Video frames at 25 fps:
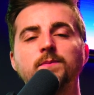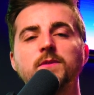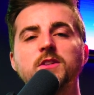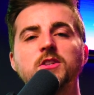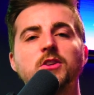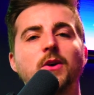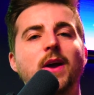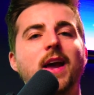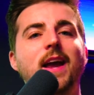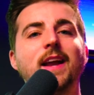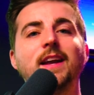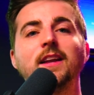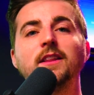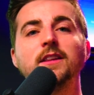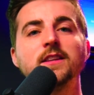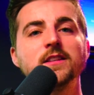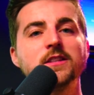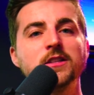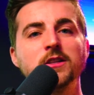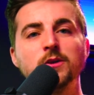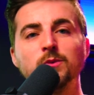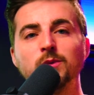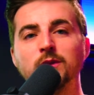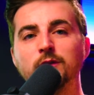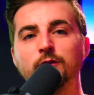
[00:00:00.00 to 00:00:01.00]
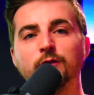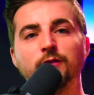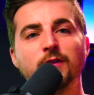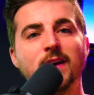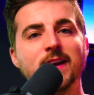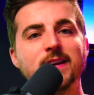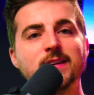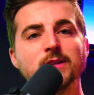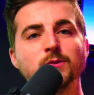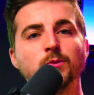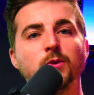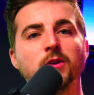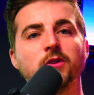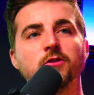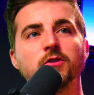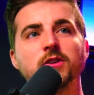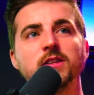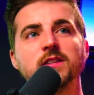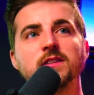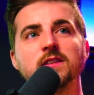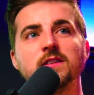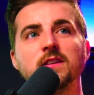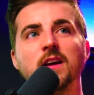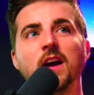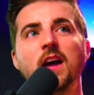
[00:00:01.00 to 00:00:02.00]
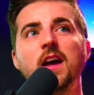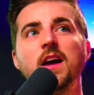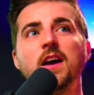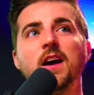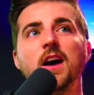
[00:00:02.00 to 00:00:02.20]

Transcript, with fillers: So anything to do with the face, whether it's an